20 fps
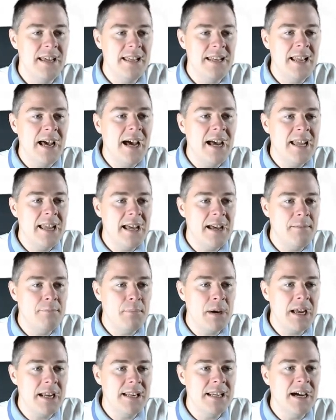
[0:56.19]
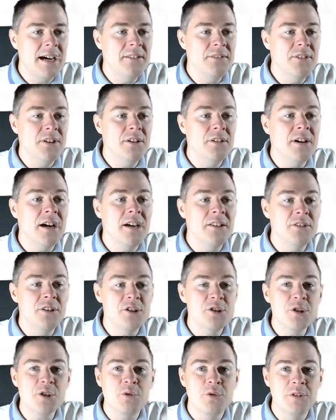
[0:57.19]
And I have mine under
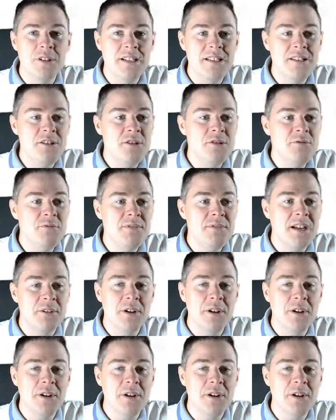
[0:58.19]
underscore Intune